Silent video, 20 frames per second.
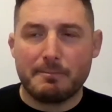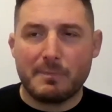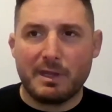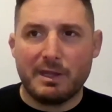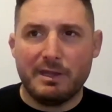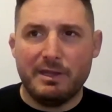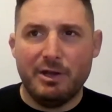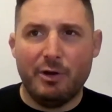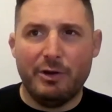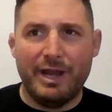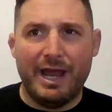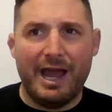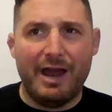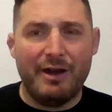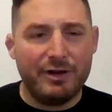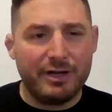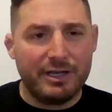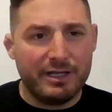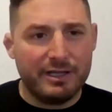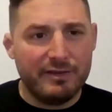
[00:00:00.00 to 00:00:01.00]
you know an
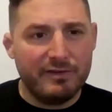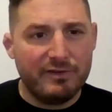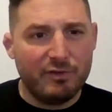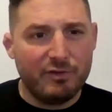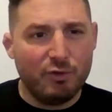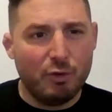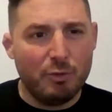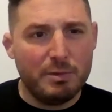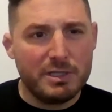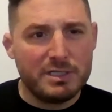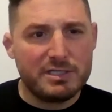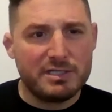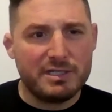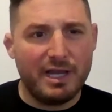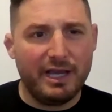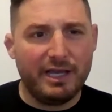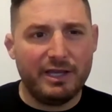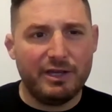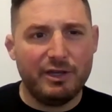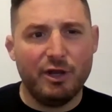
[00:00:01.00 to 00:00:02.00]
arrogance, almost
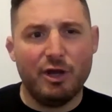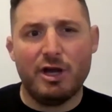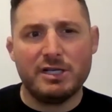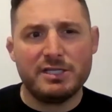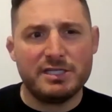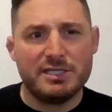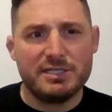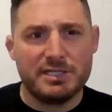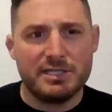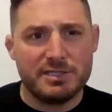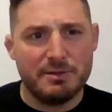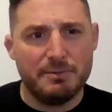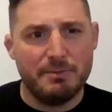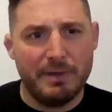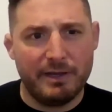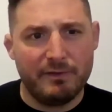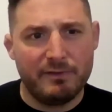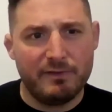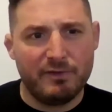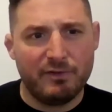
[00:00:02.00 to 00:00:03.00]
like a narcissism
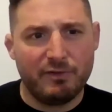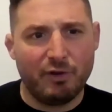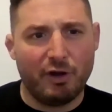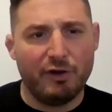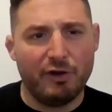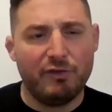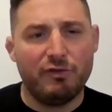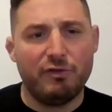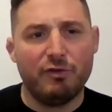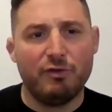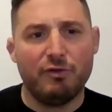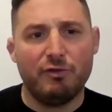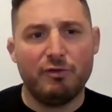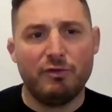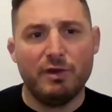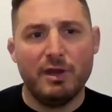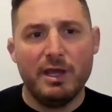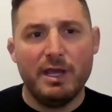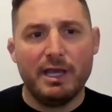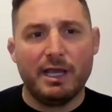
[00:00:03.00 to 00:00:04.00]
that started to
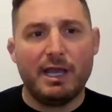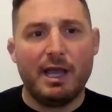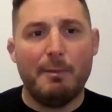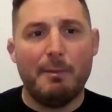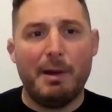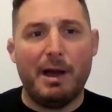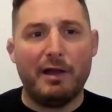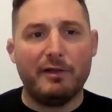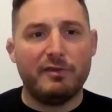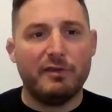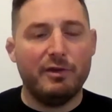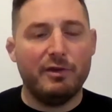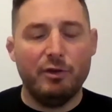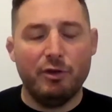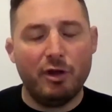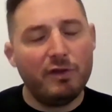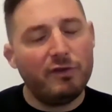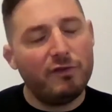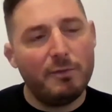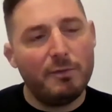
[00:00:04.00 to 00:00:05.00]
come out.
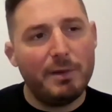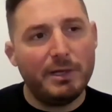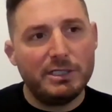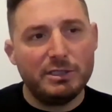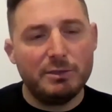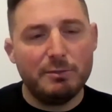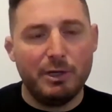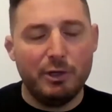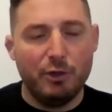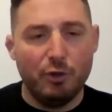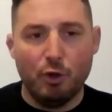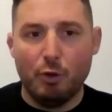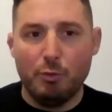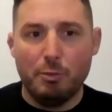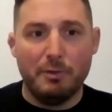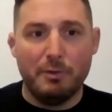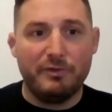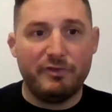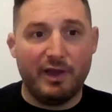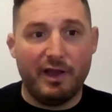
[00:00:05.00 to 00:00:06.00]
Not so much in my
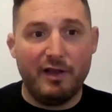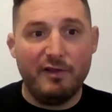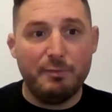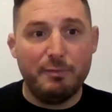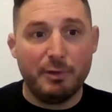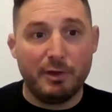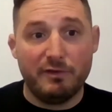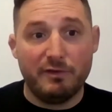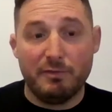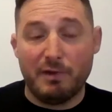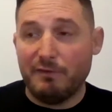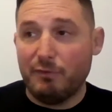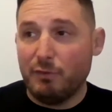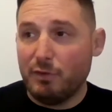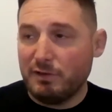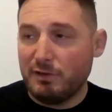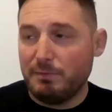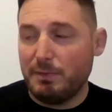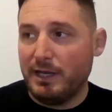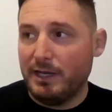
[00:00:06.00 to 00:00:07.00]
normal self because I've
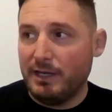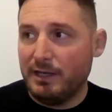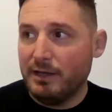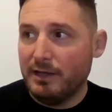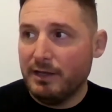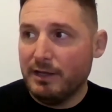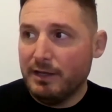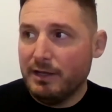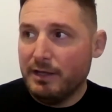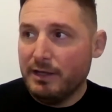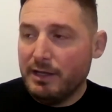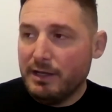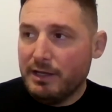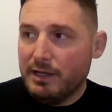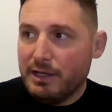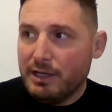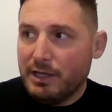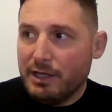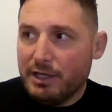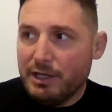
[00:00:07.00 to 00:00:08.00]
always been,
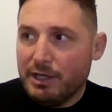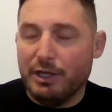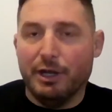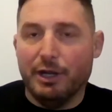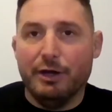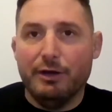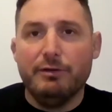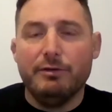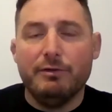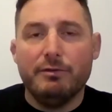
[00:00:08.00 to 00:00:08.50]
you know,